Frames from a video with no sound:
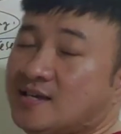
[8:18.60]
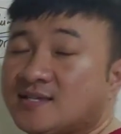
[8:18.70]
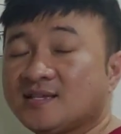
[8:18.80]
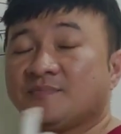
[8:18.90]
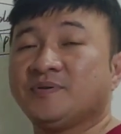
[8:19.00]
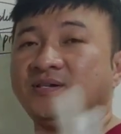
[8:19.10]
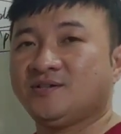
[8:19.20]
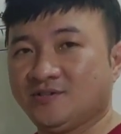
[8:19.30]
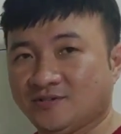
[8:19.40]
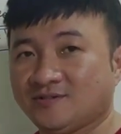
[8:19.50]
is a
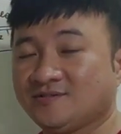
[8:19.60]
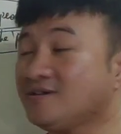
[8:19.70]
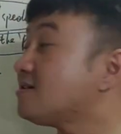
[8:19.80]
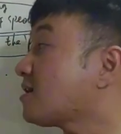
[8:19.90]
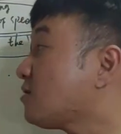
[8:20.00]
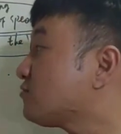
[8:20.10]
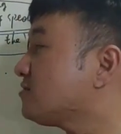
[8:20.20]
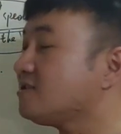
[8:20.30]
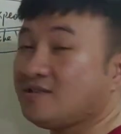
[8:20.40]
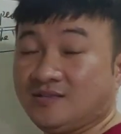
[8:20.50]
period
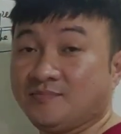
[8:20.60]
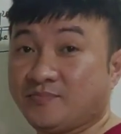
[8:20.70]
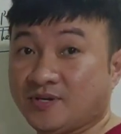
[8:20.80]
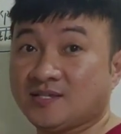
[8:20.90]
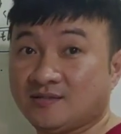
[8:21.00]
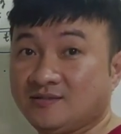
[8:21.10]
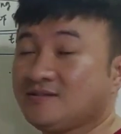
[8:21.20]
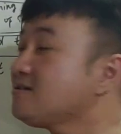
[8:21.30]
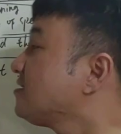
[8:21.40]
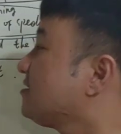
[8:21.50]
around the present.
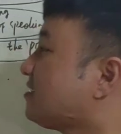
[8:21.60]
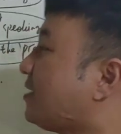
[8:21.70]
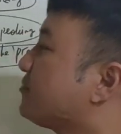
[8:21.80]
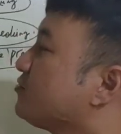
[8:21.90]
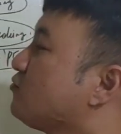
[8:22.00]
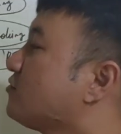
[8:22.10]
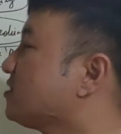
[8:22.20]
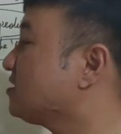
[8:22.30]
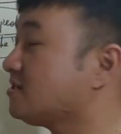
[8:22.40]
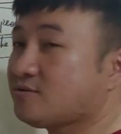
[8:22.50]
I'm not
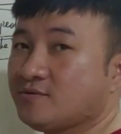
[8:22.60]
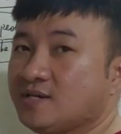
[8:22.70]
working this